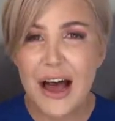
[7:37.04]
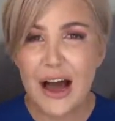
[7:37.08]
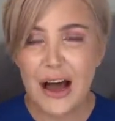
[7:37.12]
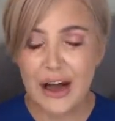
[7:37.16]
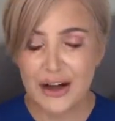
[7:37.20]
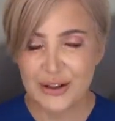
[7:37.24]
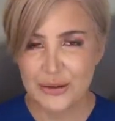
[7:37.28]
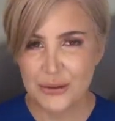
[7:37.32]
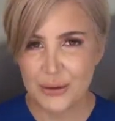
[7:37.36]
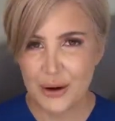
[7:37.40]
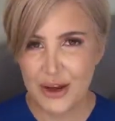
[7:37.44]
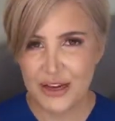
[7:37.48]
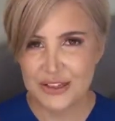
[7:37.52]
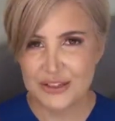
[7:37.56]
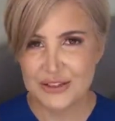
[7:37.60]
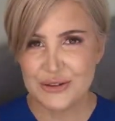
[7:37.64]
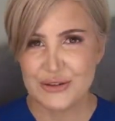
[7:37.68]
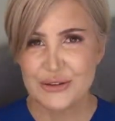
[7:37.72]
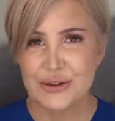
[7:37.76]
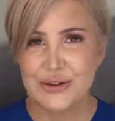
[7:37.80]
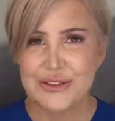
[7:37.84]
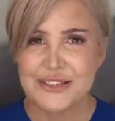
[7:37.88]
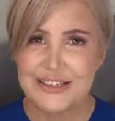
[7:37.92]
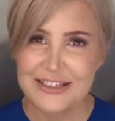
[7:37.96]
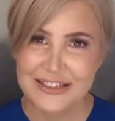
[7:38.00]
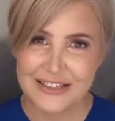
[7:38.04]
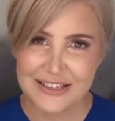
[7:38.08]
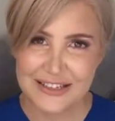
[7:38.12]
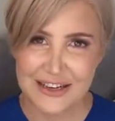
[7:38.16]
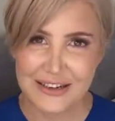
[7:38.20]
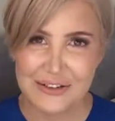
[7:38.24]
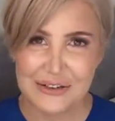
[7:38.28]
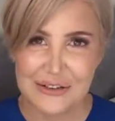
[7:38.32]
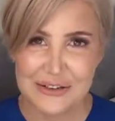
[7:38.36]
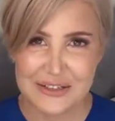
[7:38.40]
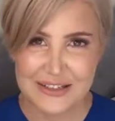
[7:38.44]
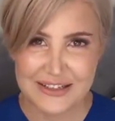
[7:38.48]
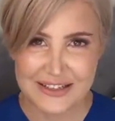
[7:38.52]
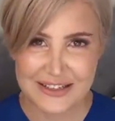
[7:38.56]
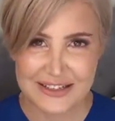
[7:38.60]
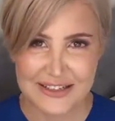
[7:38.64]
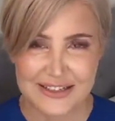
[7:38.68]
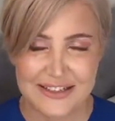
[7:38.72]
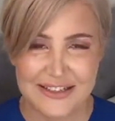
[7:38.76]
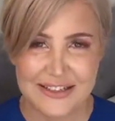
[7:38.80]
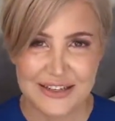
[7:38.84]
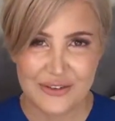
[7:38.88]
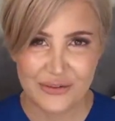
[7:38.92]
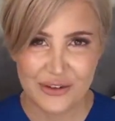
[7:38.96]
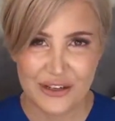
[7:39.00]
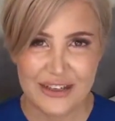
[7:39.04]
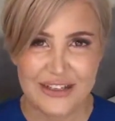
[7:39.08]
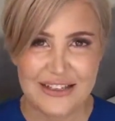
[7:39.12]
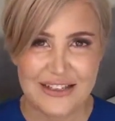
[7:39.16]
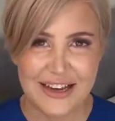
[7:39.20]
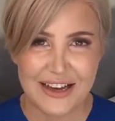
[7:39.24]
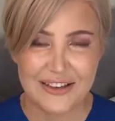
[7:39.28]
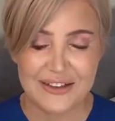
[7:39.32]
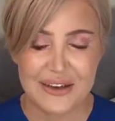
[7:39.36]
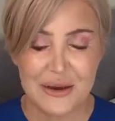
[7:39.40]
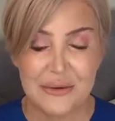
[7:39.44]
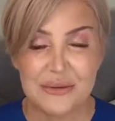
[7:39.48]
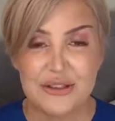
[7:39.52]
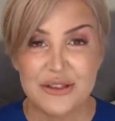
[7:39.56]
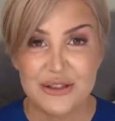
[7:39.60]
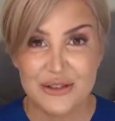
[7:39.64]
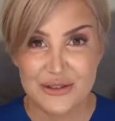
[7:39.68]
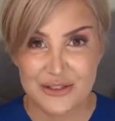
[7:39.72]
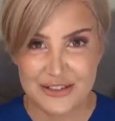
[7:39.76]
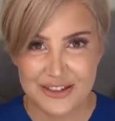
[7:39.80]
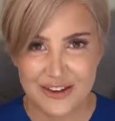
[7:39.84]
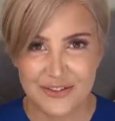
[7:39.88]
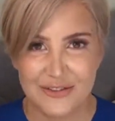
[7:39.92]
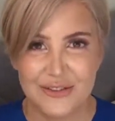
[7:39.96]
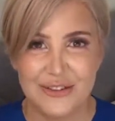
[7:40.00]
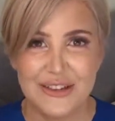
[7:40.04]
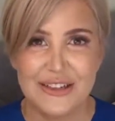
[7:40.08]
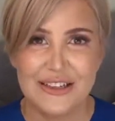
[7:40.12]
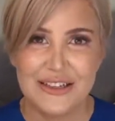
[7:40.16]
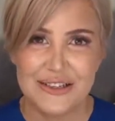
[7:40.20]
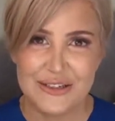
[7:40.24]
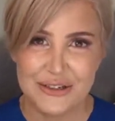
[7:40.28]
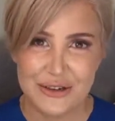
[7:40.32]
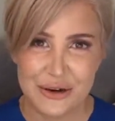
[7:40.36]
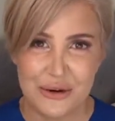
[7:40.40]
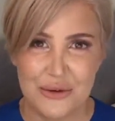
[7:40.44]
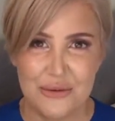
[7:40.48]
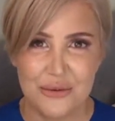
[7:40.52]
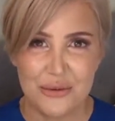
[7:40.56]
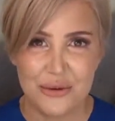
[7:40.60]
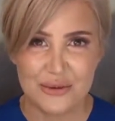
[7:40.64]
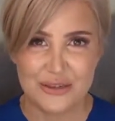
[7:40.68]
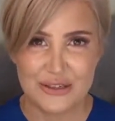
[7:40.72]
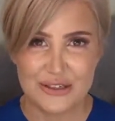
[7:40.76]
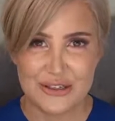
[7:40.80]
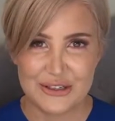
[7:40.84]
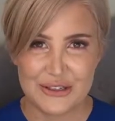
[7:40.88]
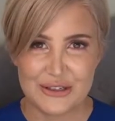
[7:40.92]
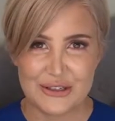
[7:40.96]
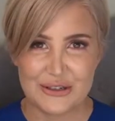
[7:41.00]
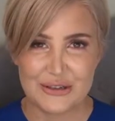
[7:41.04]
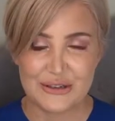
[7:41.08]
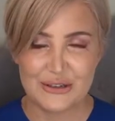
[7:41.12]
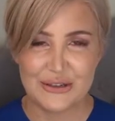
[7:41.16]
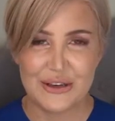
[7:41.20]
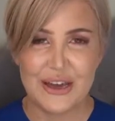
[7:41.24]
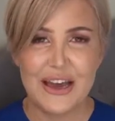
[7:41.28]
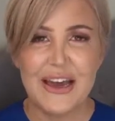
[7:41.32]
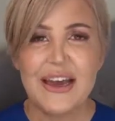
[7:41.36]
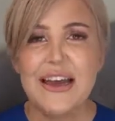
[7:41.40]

Otherwise, you're going to dull her sensitivity down there, which you definitely don't want to do.